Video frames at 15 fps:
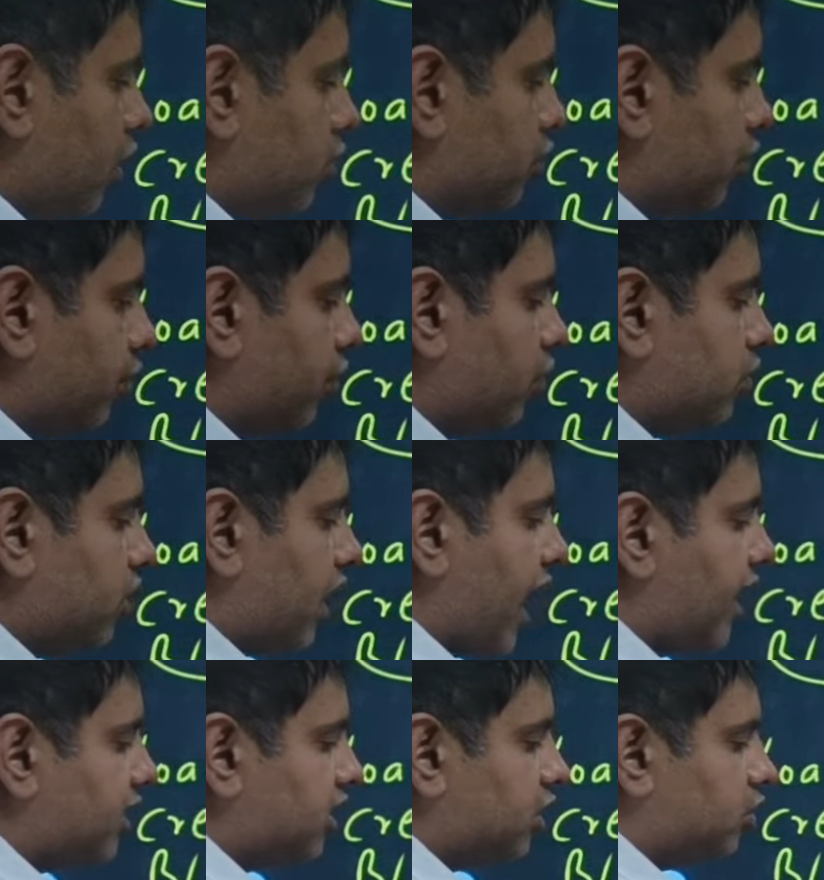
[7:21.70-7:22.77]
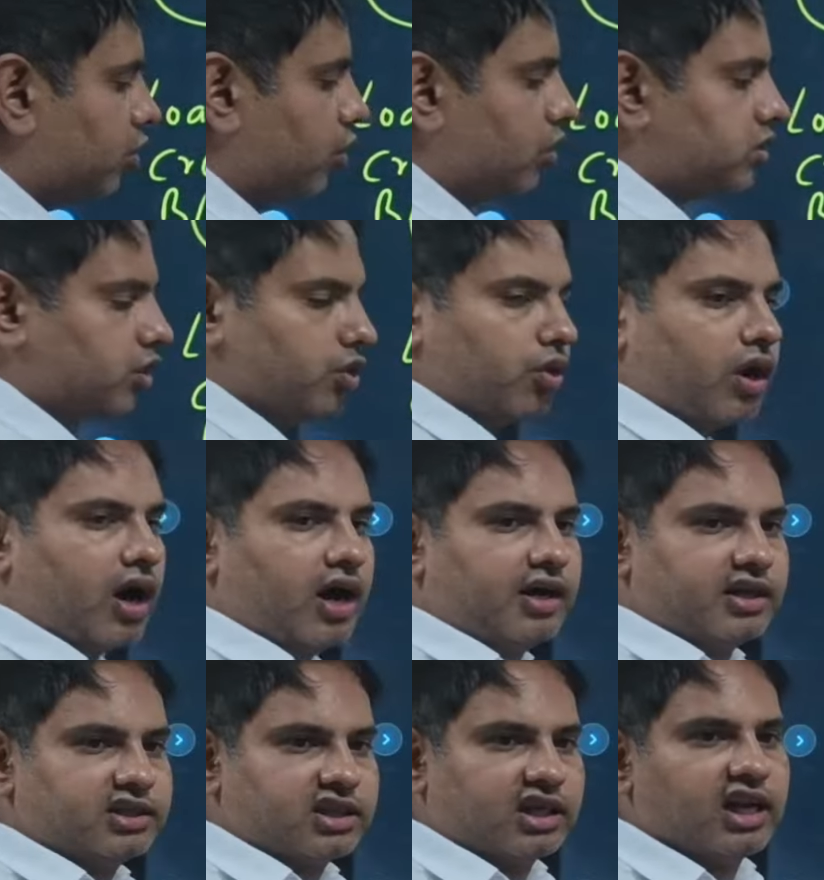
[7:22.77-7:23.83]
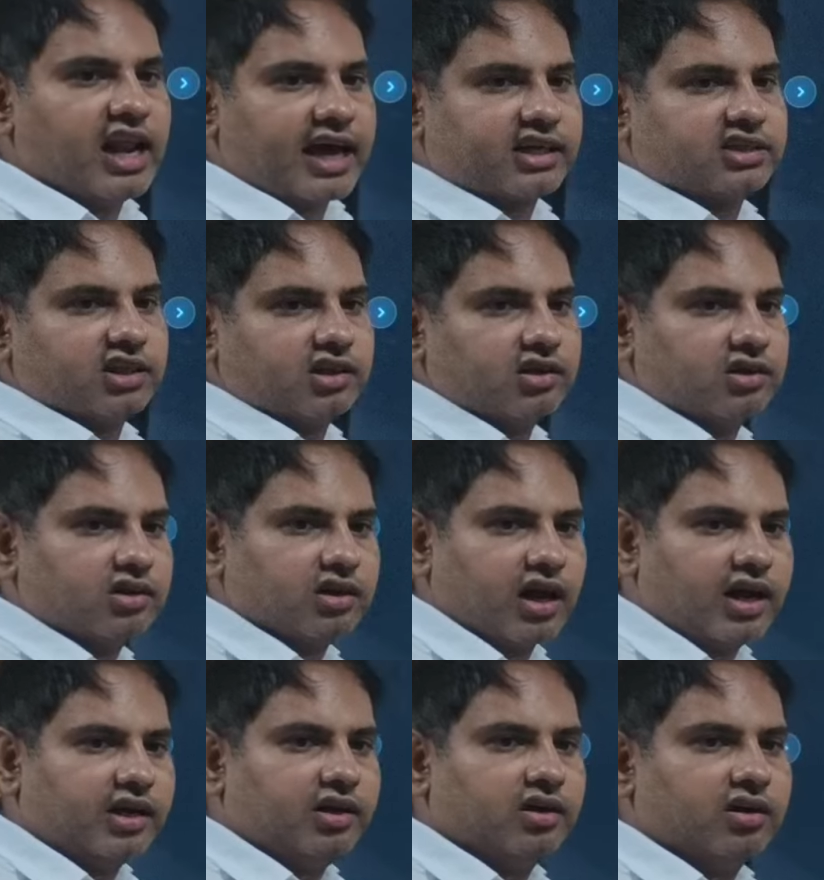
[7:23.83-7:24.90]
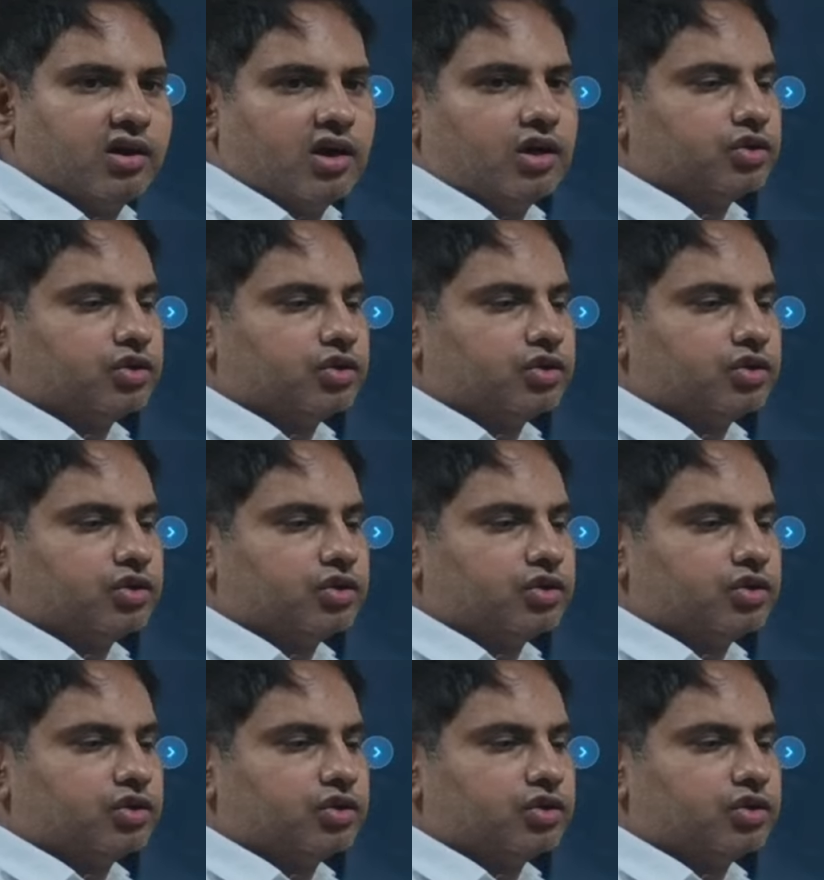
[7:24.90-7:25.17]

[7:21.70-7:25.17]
So diasystoles, your heart is relaxing, right?